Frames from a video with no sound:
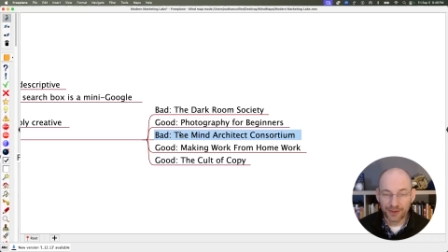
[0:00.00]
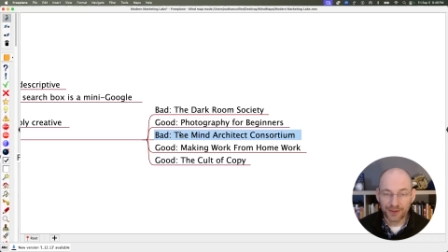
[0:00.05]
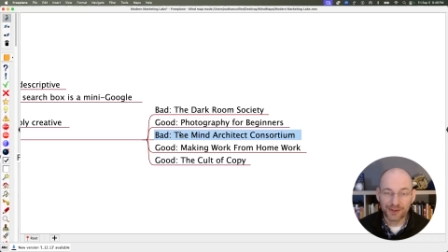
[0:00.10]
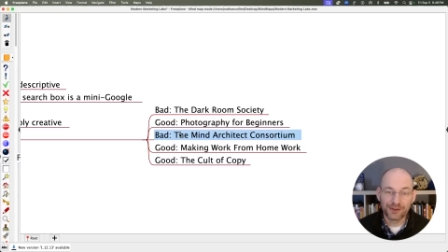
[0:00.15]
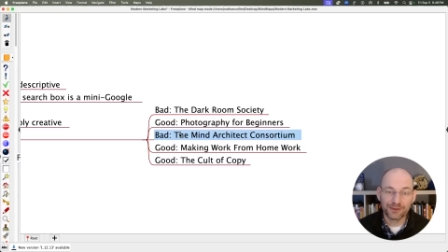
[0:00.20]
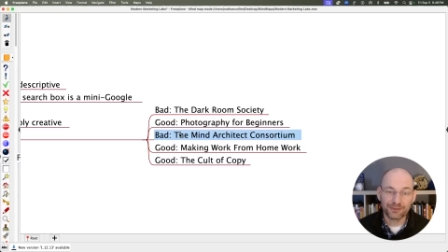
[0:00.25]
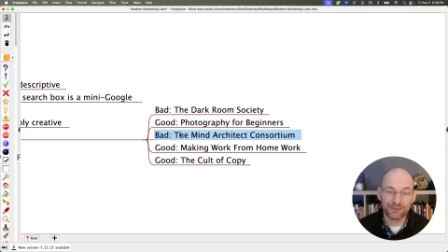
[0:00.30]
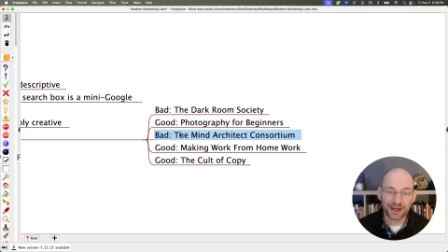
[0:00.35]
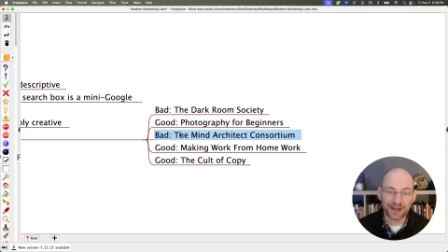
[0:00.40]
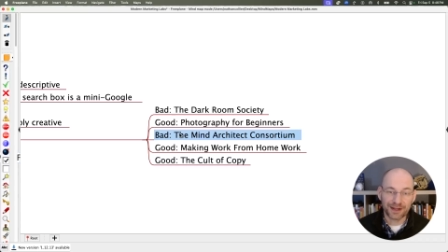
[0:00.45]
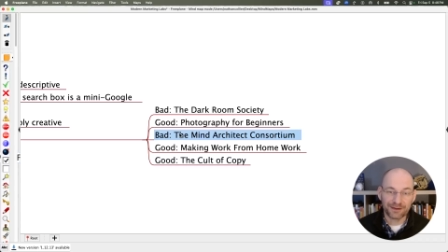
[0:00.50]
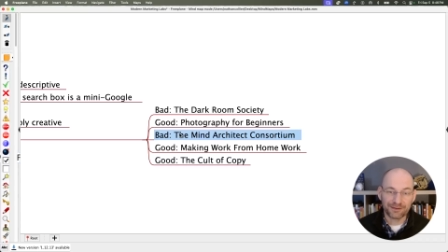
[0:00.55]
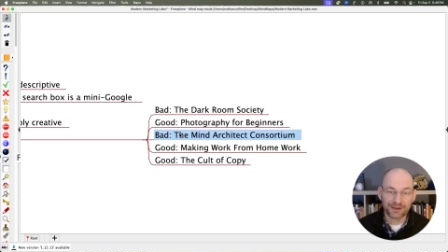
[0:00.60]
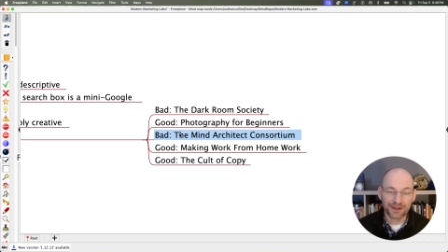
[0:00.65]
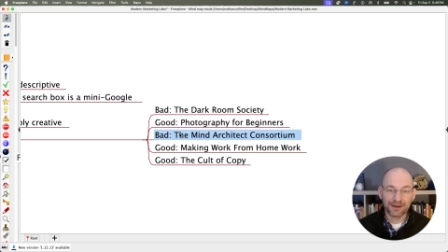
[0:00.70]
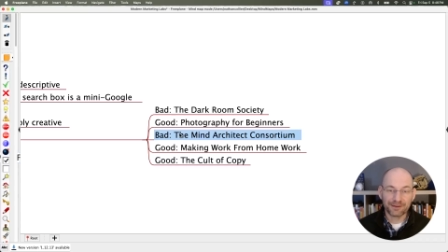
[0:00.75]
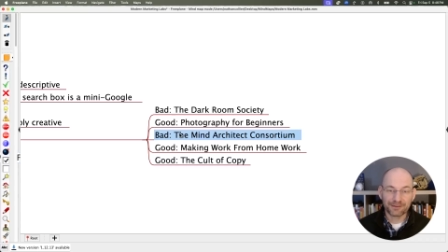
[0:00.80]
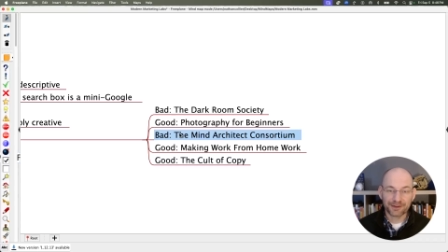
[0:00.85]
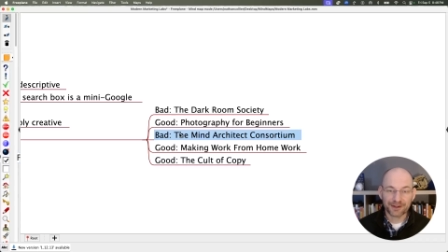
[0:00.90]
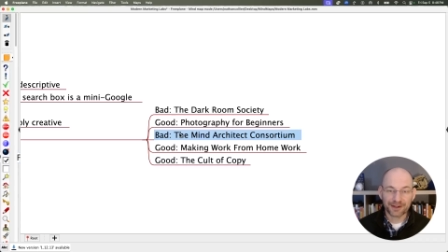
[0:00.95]
who might have
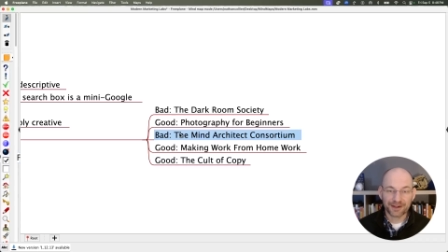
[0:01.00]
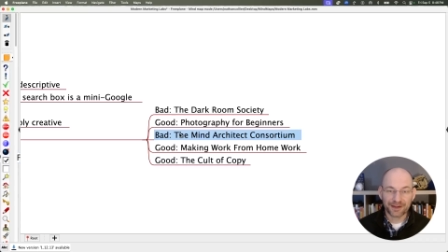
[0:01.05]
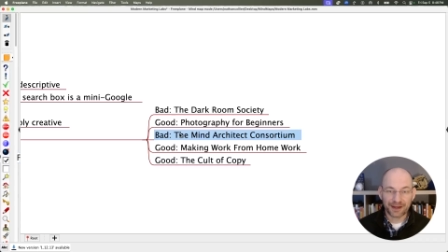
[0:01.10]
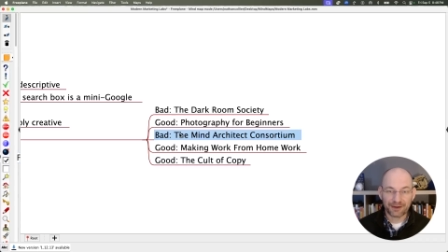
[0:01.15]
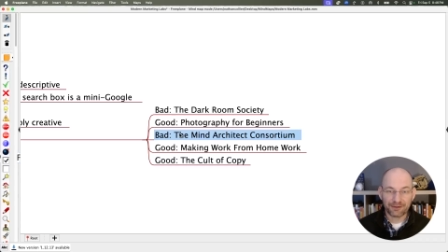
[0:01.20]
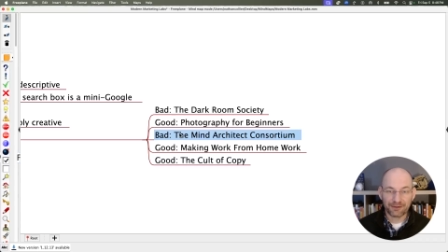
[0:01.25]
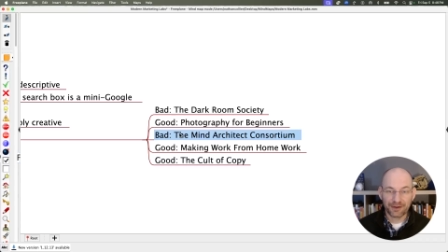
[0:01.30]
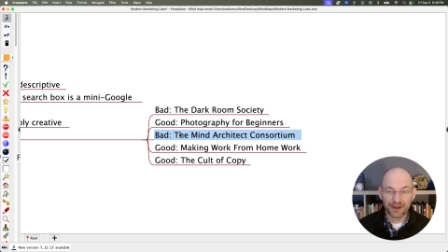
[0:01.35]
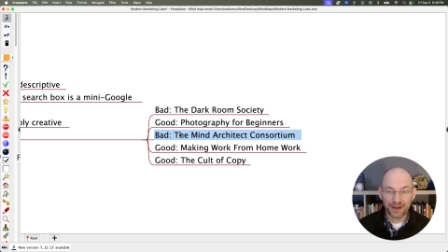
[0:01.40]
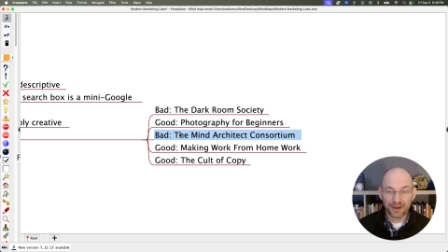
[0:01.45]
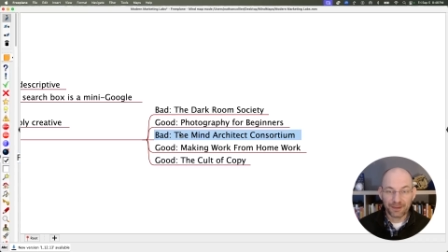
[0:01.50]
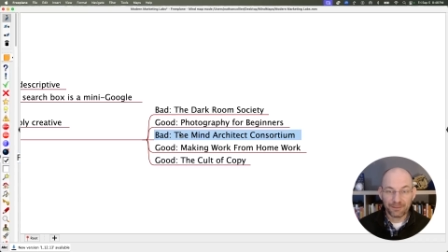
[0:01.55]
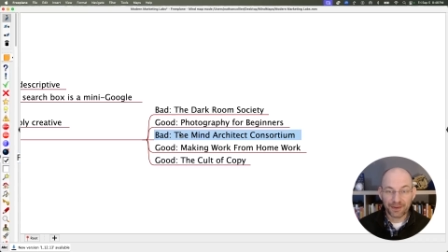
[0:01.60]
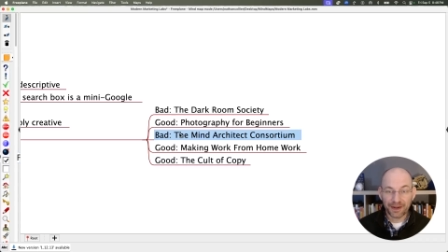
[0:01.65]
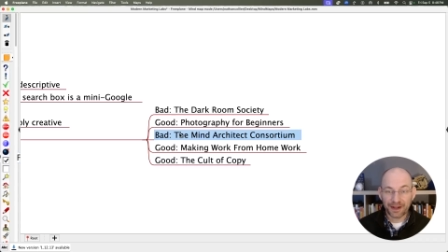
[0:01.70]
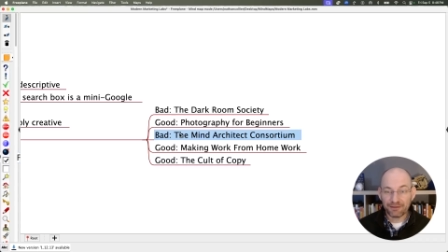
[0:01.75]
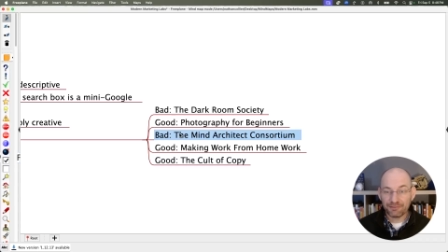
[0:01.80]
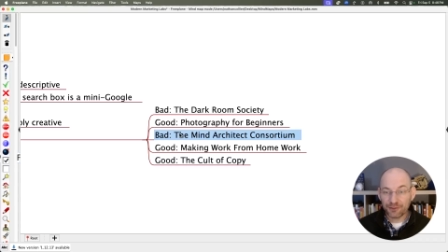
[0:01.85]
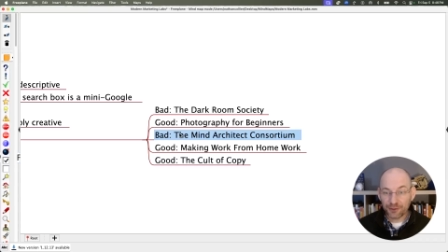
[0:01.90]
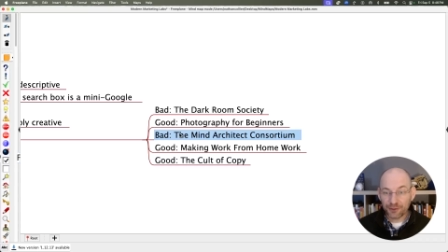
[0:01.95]
created that one, but I
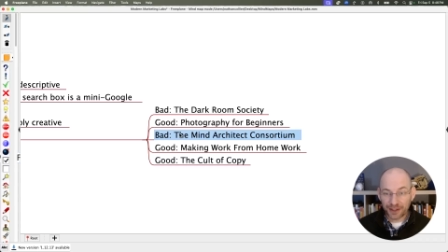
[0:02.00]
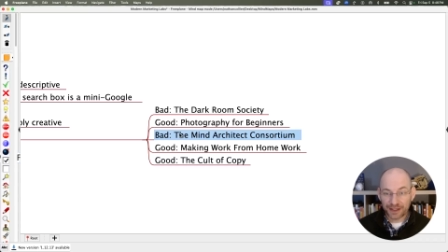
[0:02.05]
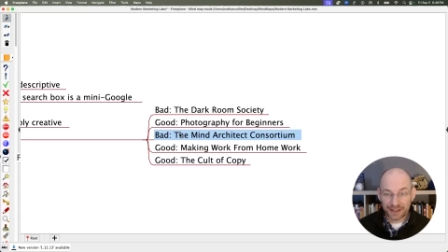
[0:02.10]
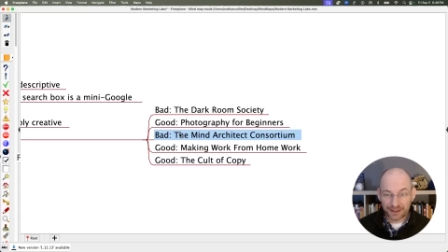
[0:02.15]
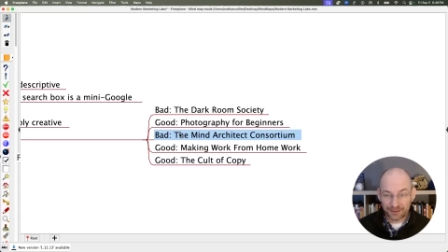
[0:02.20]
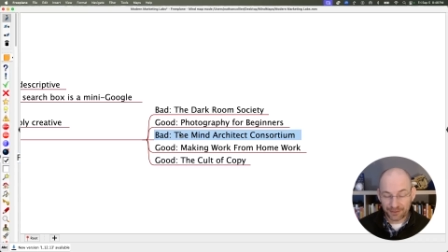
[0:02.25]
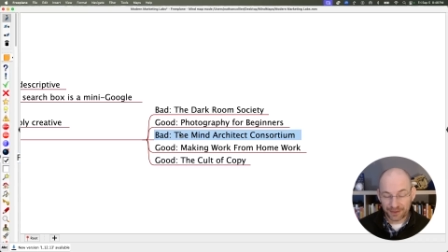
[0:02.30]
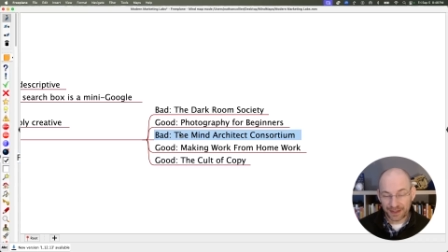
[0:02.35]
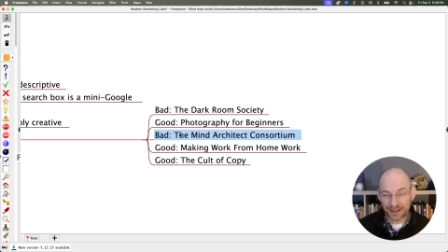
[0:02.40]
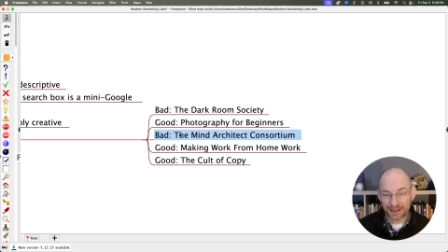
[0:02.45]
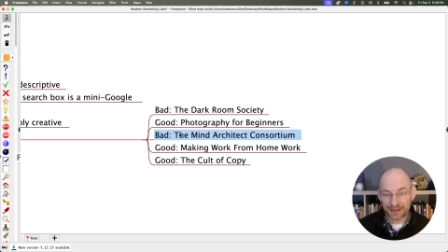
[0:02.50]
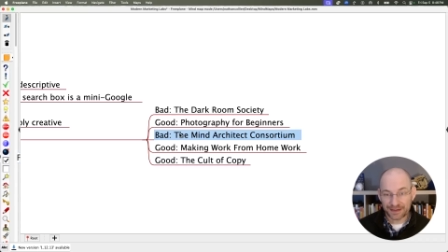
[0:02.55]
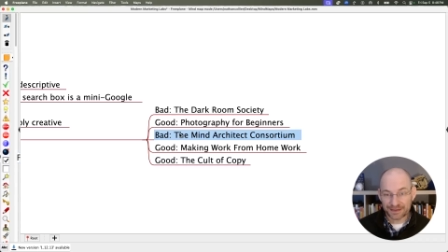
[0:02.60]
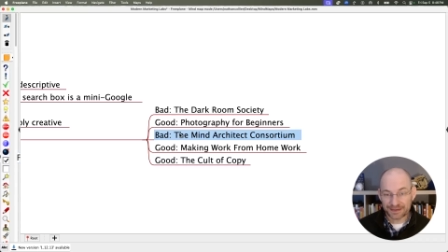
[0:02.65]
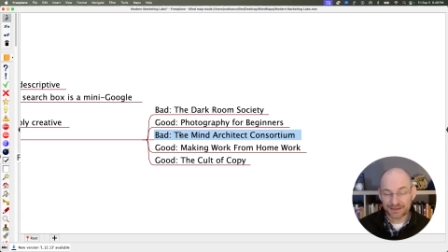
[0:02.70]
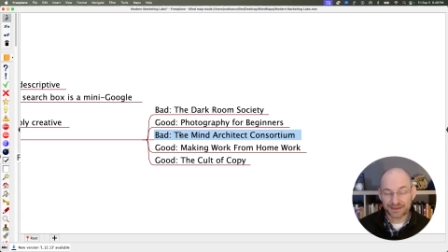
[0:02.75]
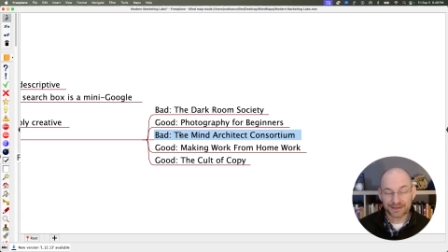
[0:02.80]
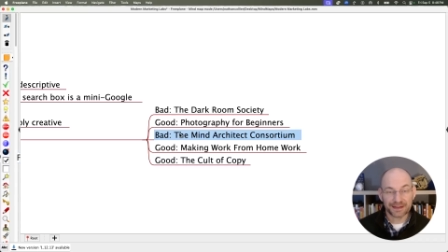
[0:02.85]
have no idea what that is.